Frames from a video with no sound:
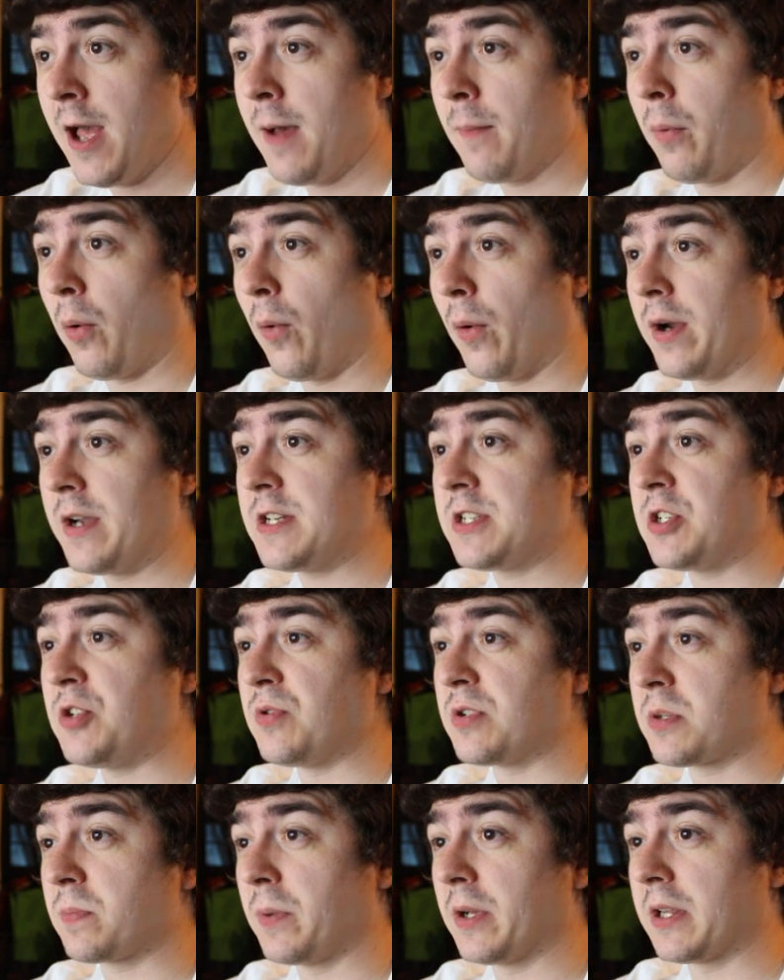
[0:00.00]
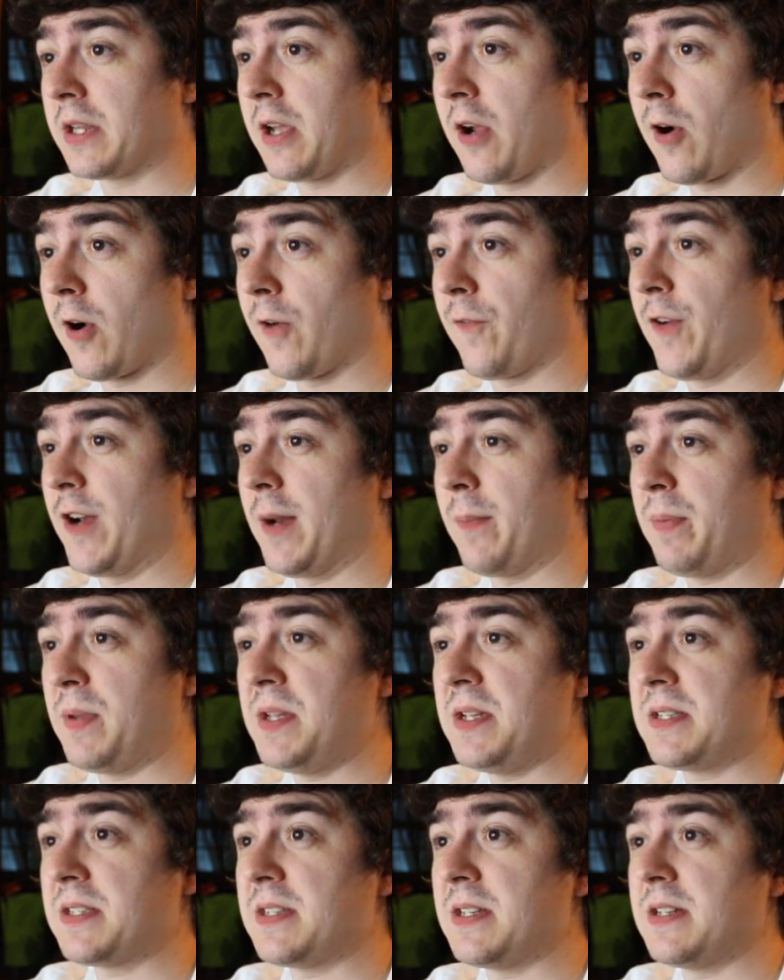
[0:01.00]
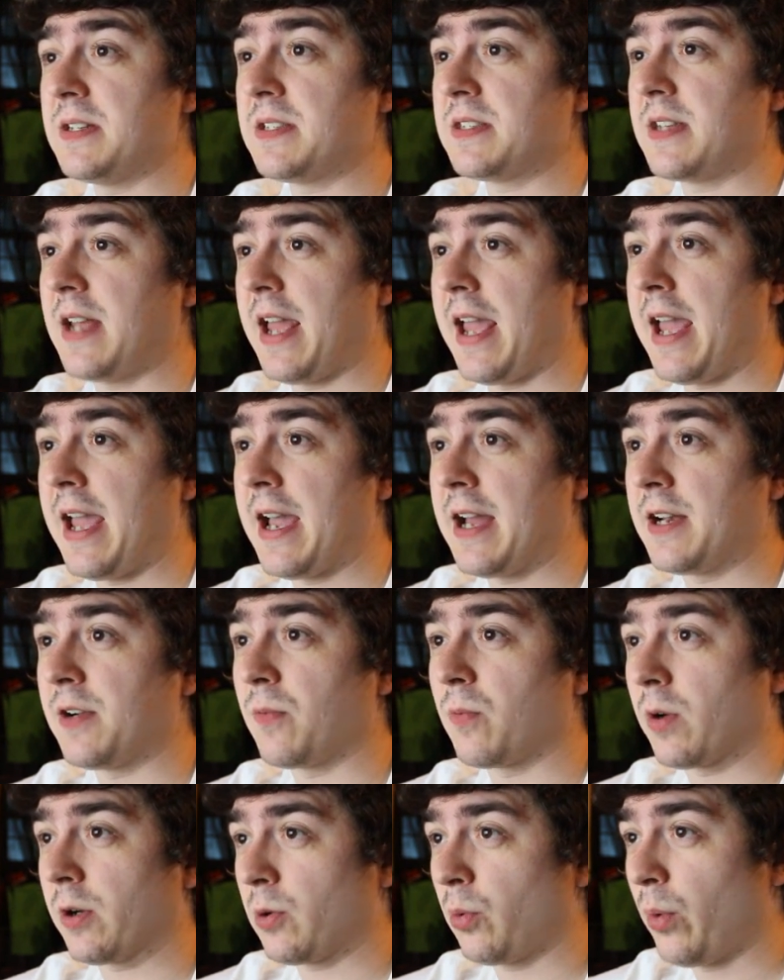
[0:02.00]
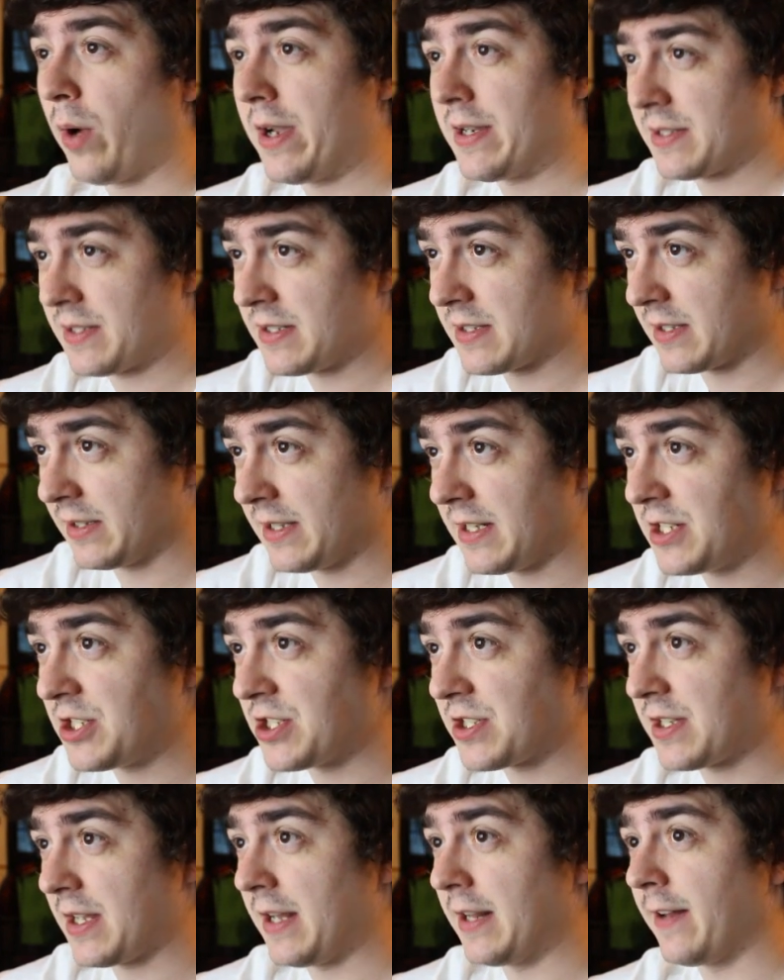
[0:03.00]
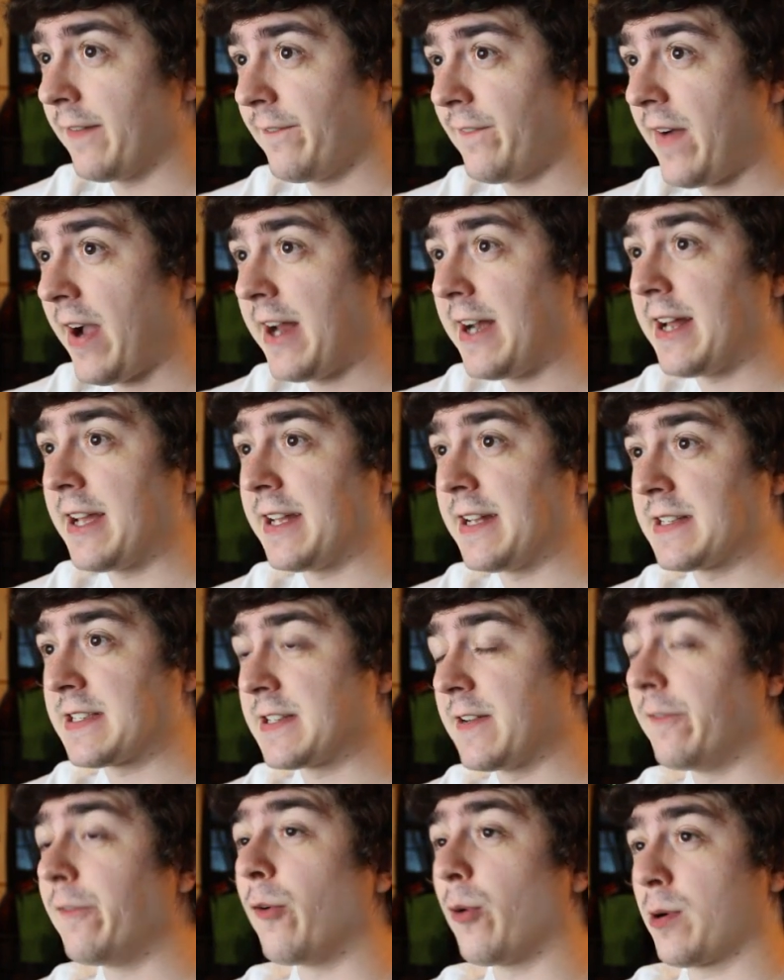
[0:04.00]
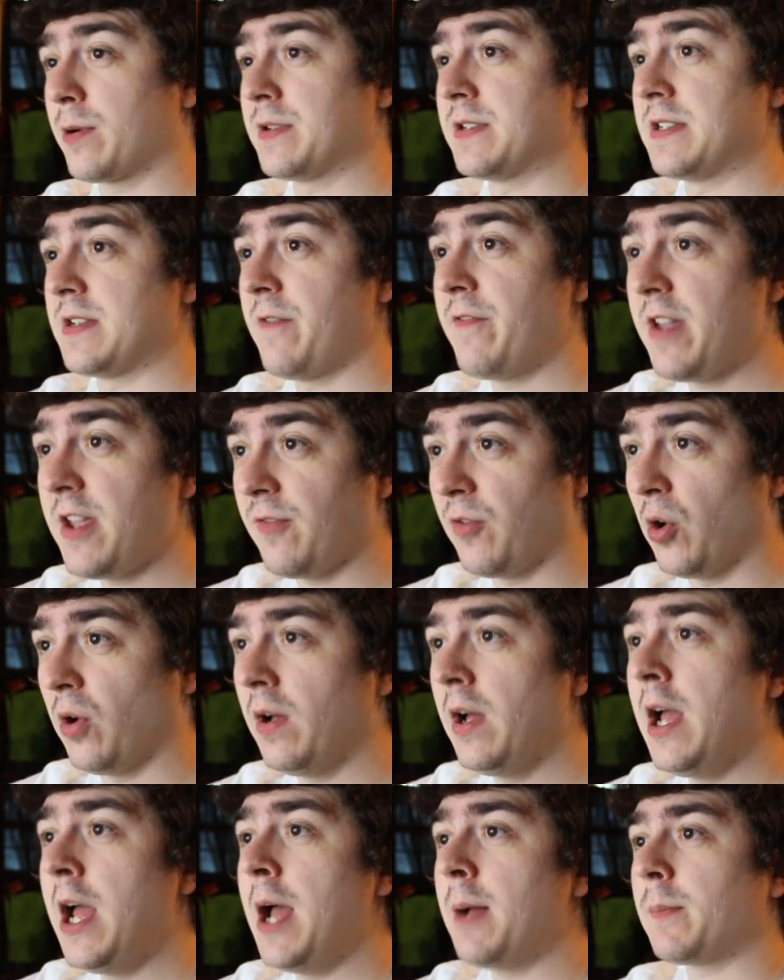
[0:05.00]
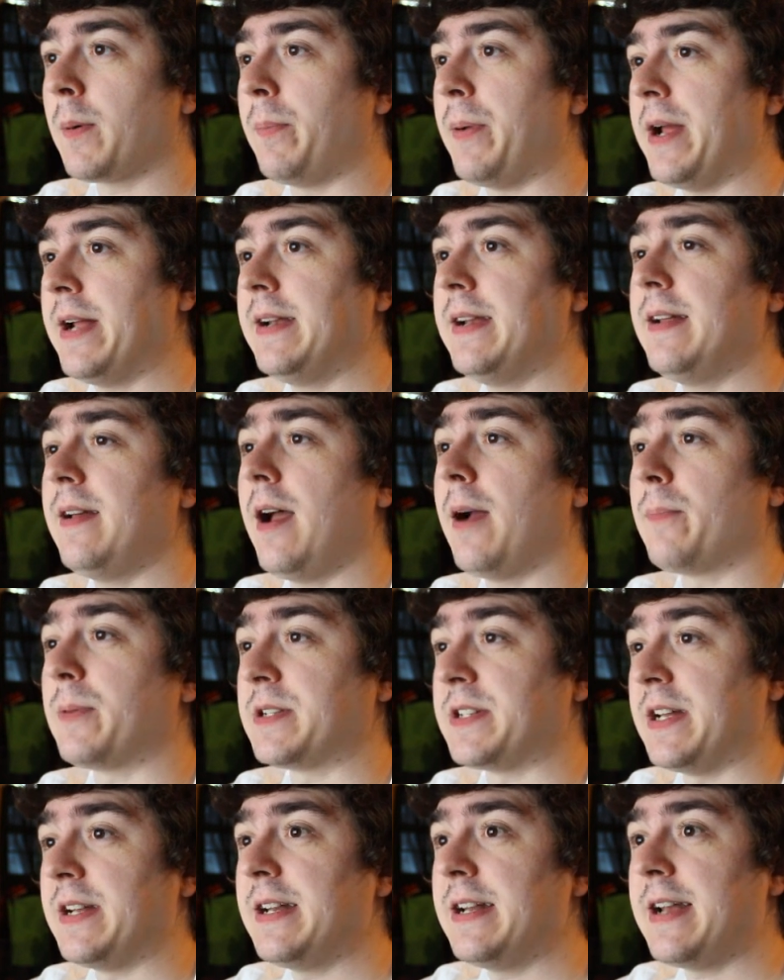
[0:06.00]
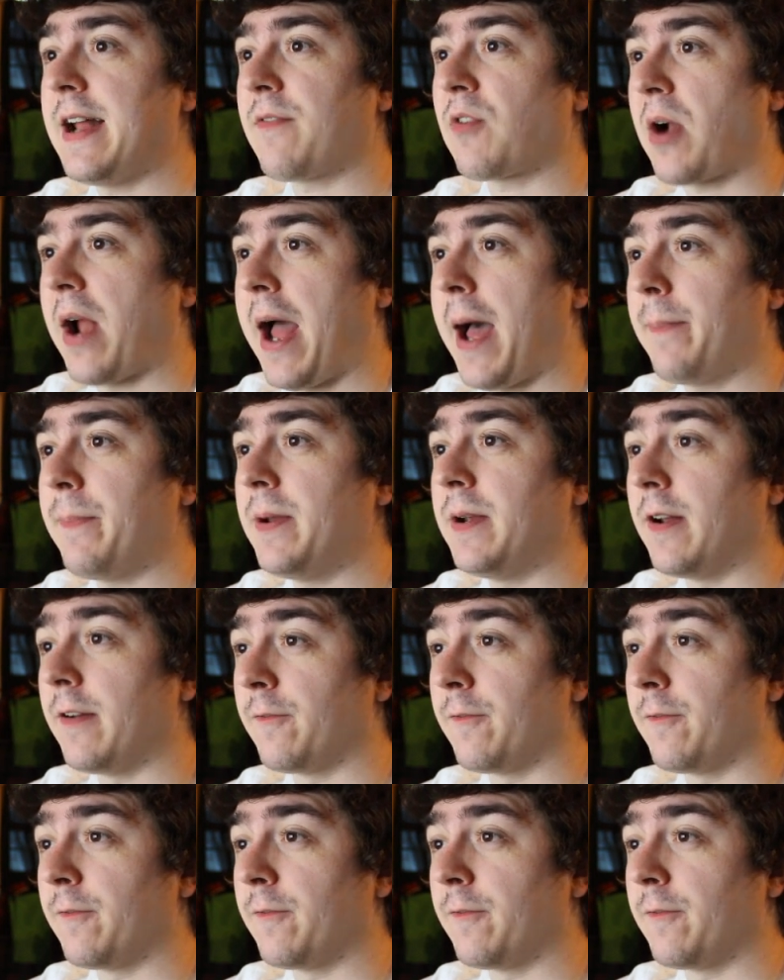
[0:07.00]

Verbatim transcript: poised to split the earth into pieces and request his allegiance in the fight against the forces of evil. Pretend, uh, pretend it never happened.